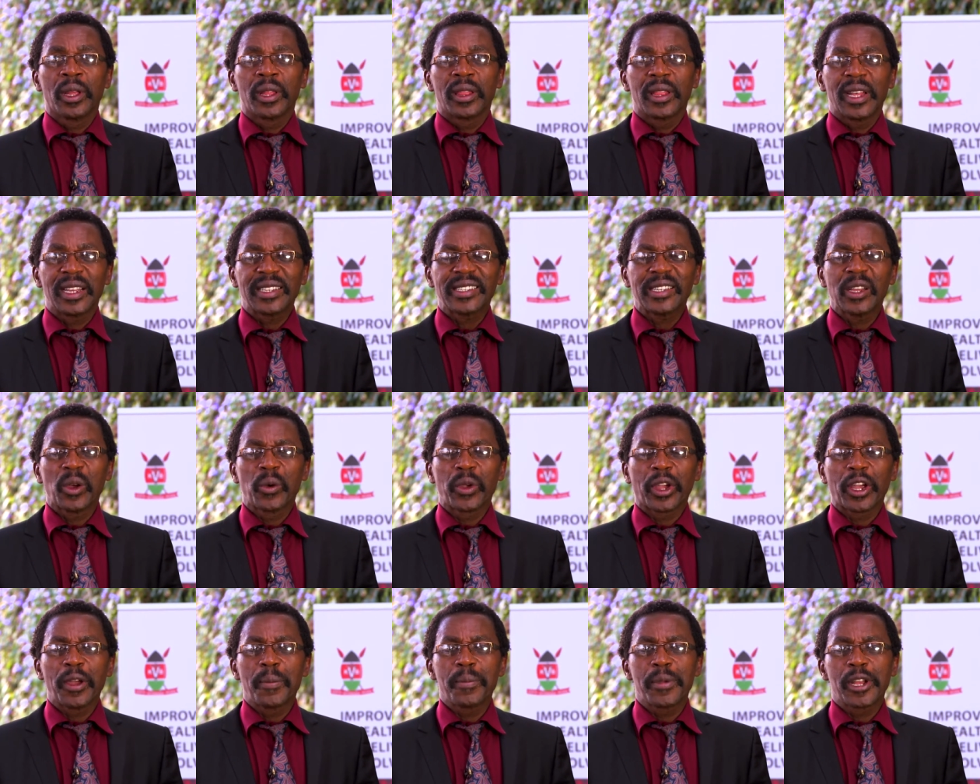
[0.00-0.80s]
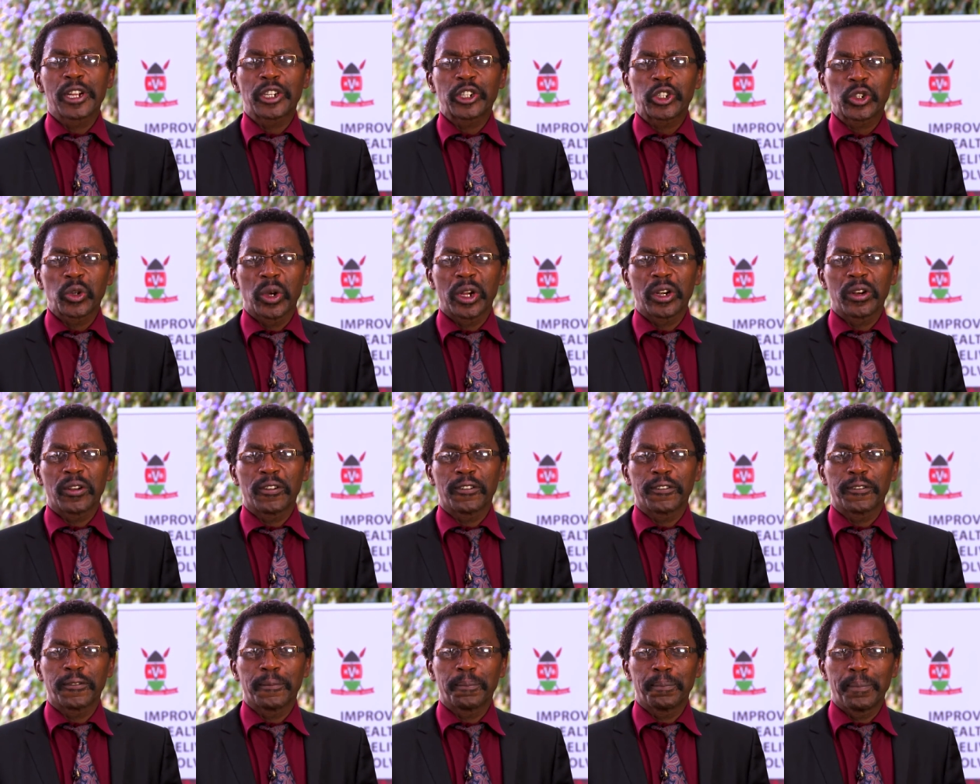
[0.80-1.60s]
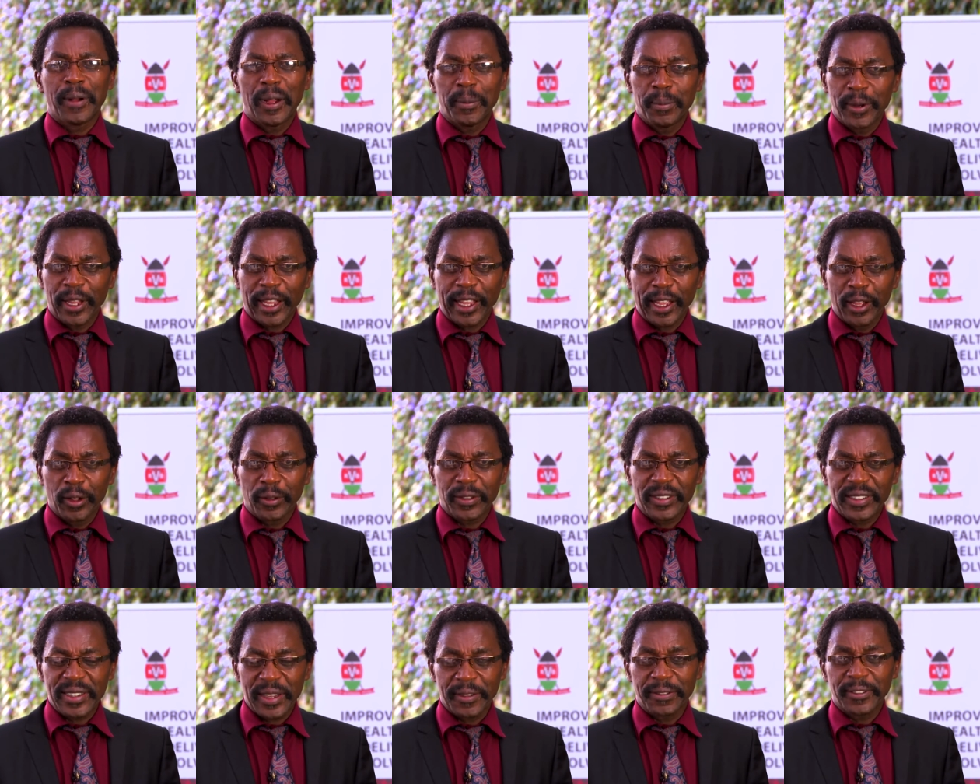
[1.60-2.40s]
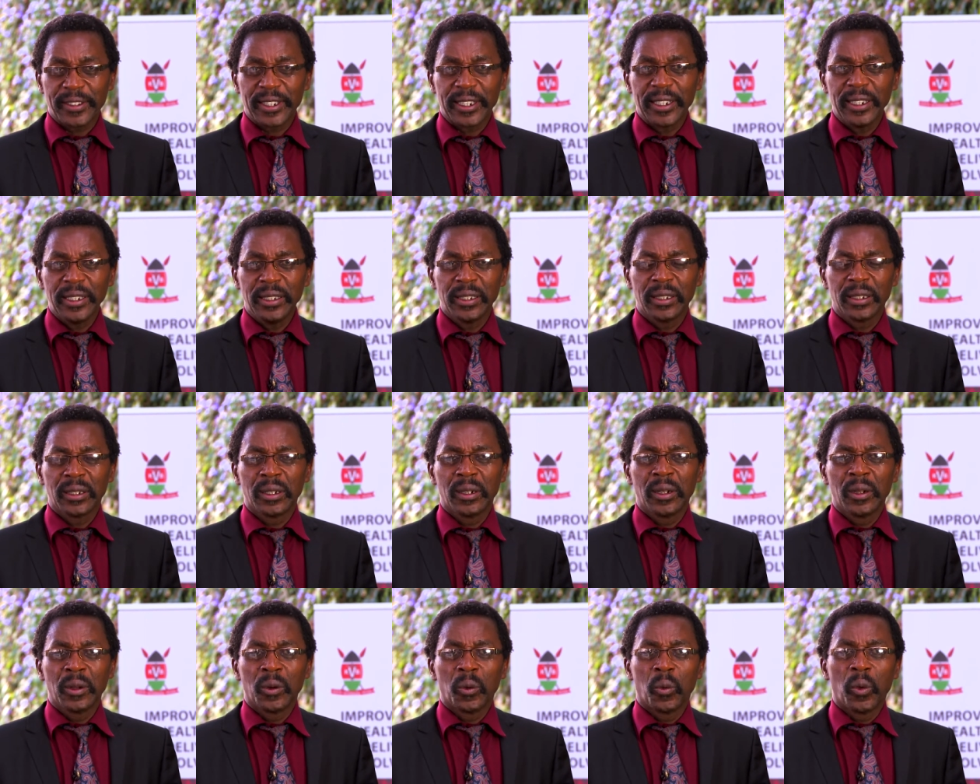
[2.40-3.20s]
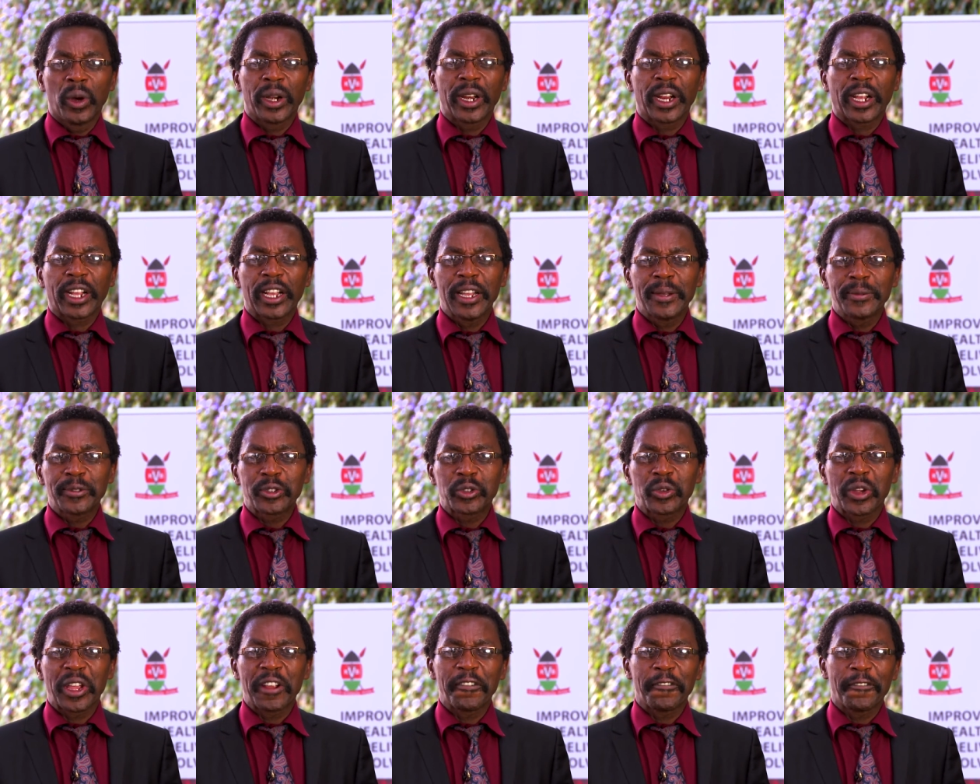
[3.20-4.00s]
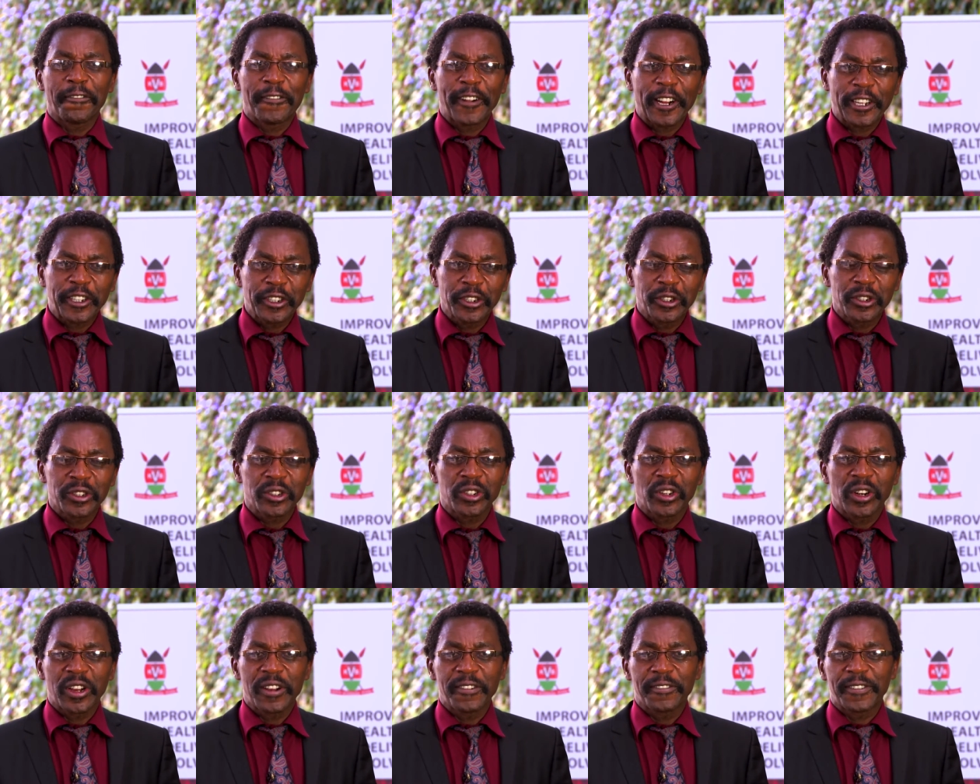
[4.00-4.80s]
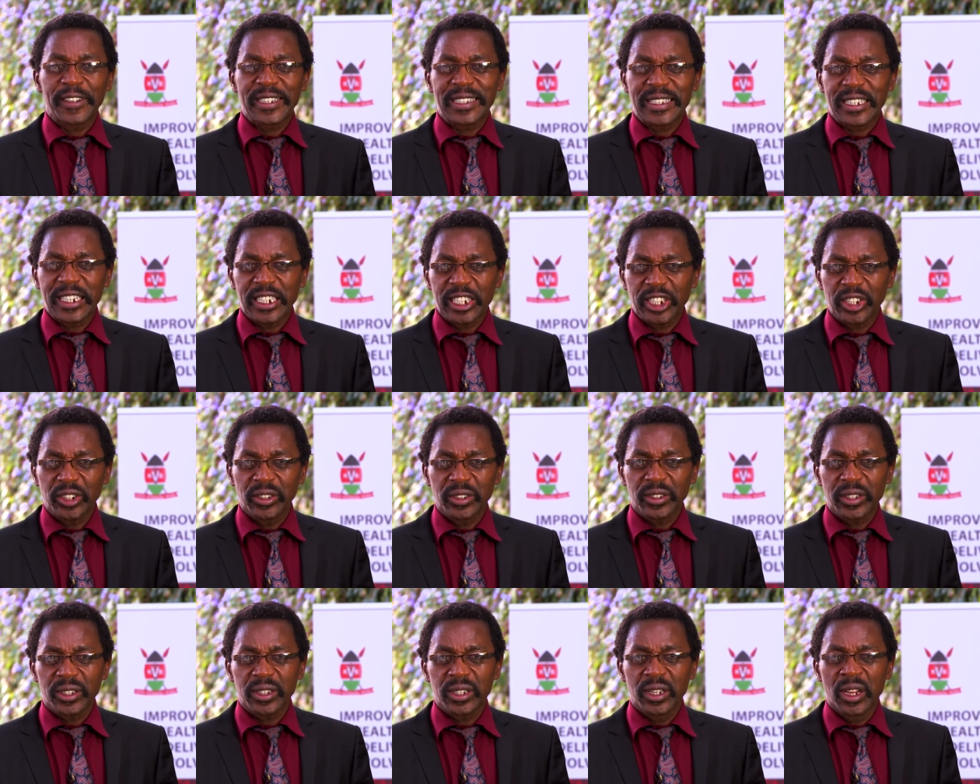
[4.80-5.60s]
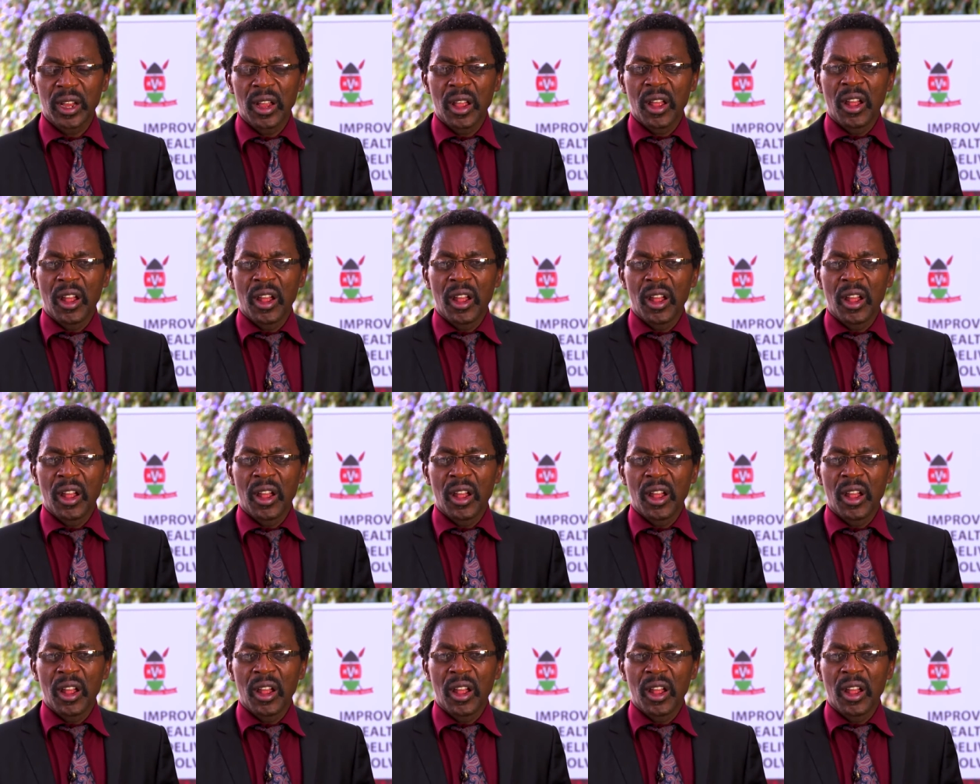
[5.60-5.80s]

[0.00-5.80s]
That's how we can be assured of public health safety when it comes to infections or infestations